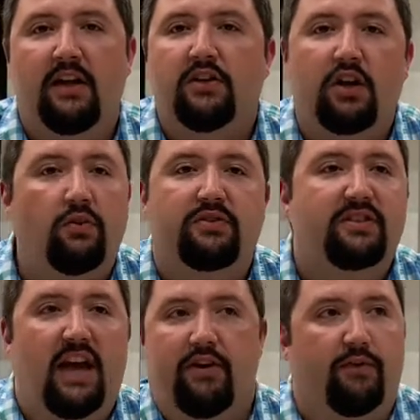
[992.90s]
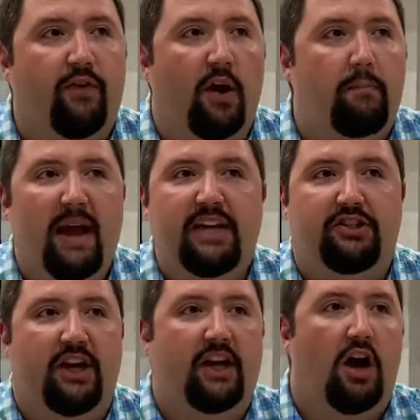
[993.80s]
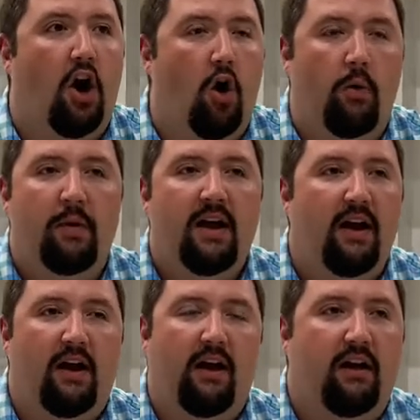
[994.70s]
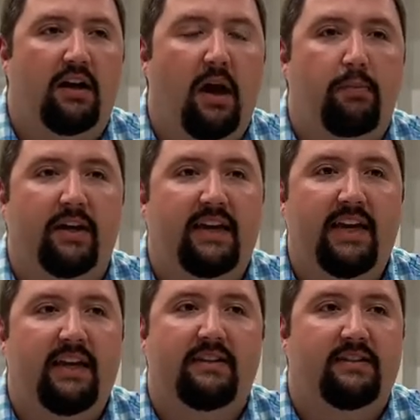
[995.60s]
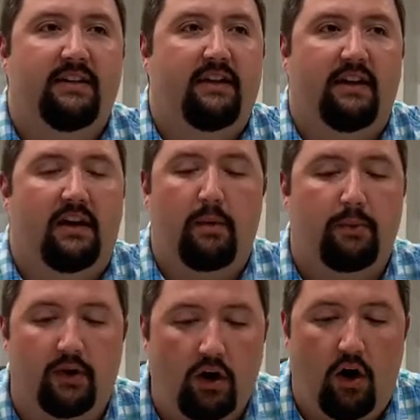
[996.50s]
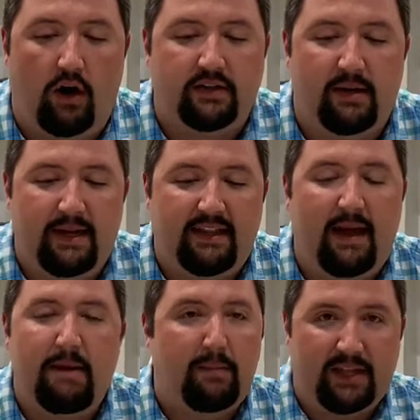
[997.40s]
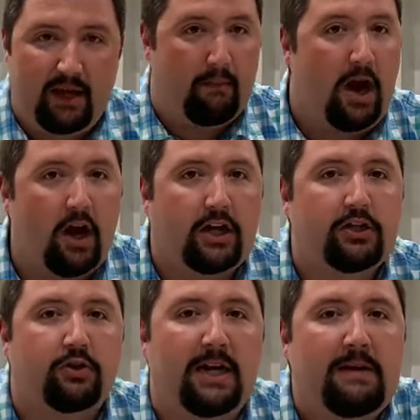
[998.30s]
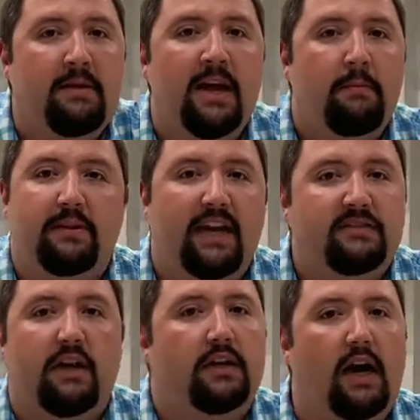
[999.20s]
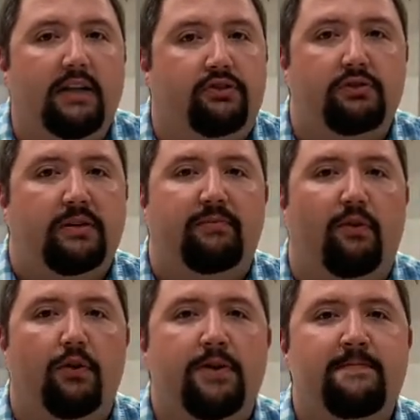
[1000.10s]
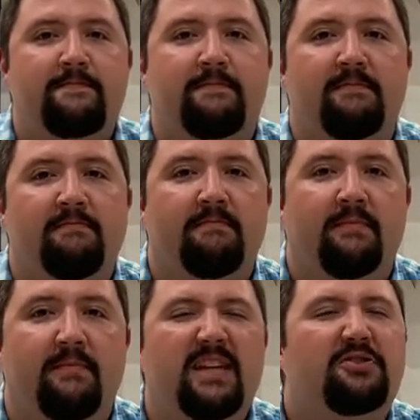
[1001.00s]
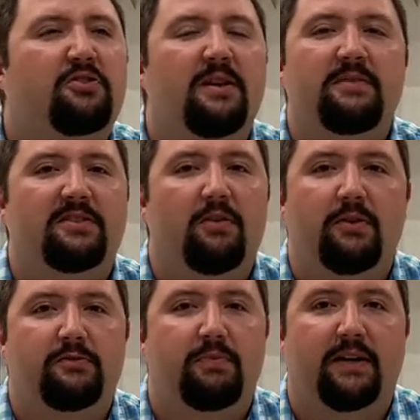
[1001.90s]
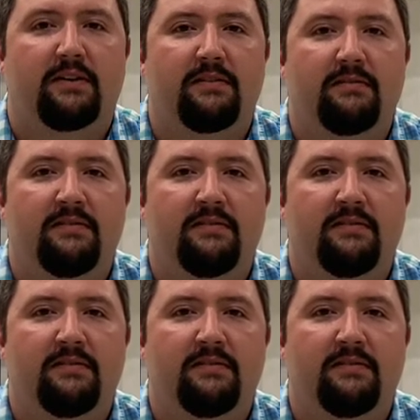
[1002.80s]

Don't settle for a paycheck, a home, uh, a couple of kids, and, and a couple of cars. I mean, that may be the American dream, but that's not God's dream for you. His dream is so much bigger.